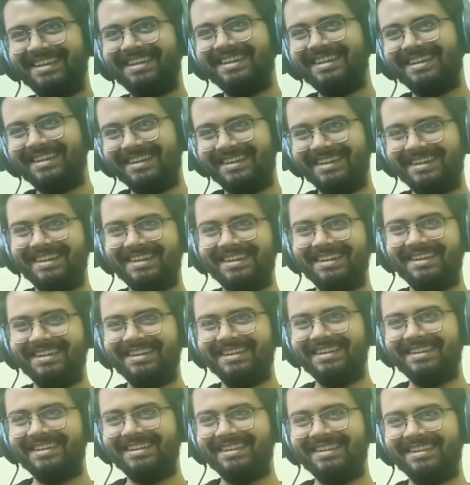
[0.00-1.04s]

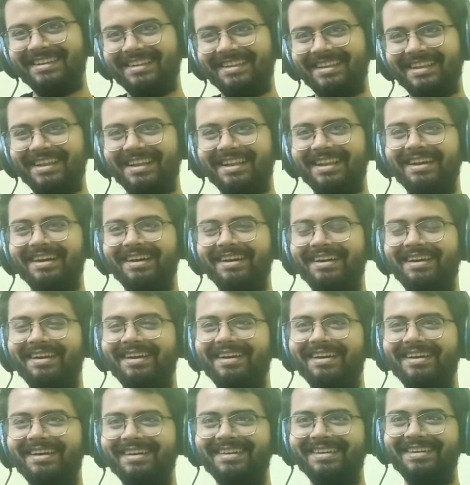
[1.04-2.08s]

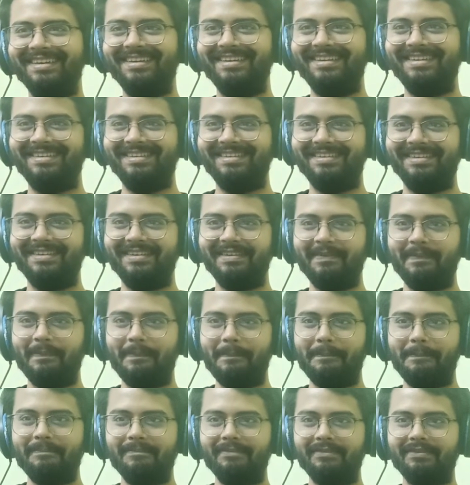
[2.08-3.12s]

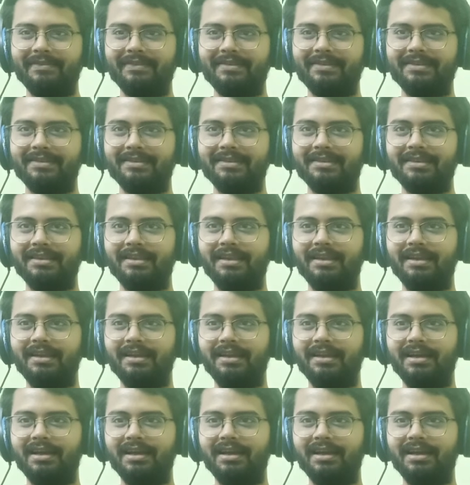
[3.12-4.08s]
No one is speaking in this clip.